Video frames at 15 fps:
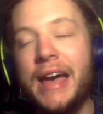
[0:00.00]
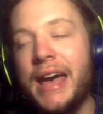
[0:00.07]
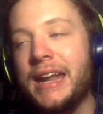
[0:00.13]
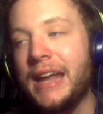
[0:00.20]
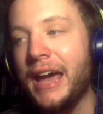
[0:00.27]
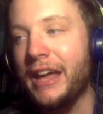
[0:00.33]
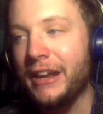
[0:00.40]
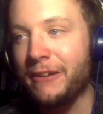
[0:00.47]

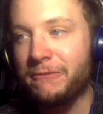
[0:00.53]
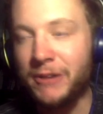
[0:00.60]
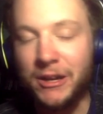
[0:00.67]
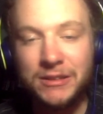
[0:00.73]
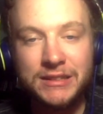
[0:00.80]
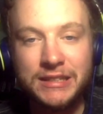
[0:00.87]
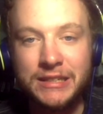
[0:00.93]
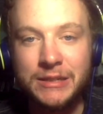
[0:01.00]
an N F
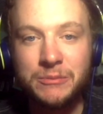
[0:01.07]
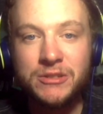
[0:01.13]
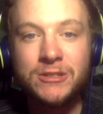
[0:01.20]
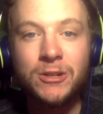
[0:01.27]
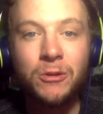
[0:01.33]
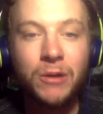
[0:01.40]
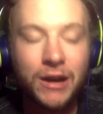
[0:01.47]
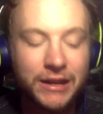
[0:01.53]
L team
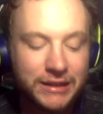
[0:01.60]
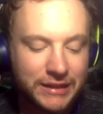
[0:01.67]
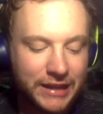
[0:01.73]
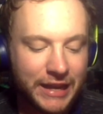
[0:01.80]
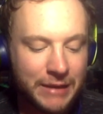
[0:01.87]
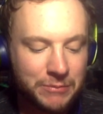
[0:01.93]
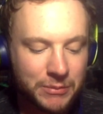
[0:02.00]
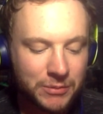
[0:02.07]
so
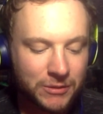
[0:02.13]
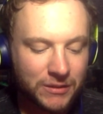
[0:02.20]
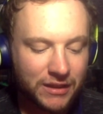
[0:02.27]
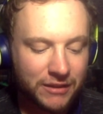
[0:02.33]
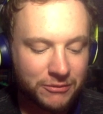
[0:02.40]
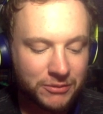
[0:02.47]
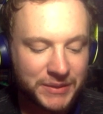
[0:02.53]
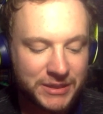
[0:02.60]
incapable
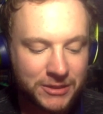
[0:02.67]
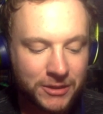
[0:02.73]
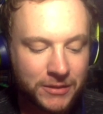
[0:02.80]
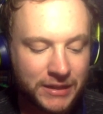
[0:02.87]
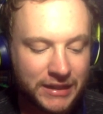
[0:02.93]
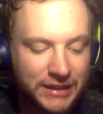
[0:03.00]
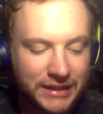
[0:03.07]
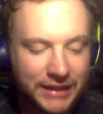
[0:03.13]
of
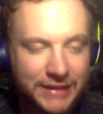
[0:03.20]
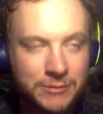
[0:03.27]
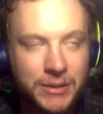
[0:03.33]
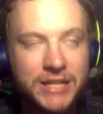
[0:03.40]
returning kicks.